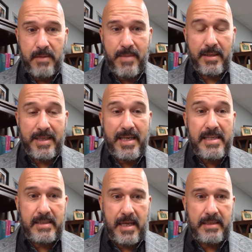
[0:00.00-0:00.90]

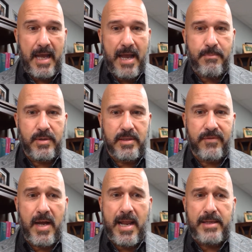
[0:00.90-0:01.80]
Melchizedek, the high priest of
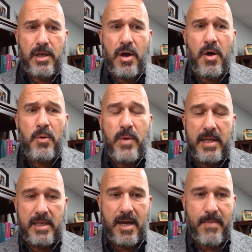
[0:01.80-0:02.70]
God, has
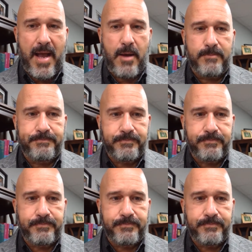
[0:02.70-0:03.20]
already come out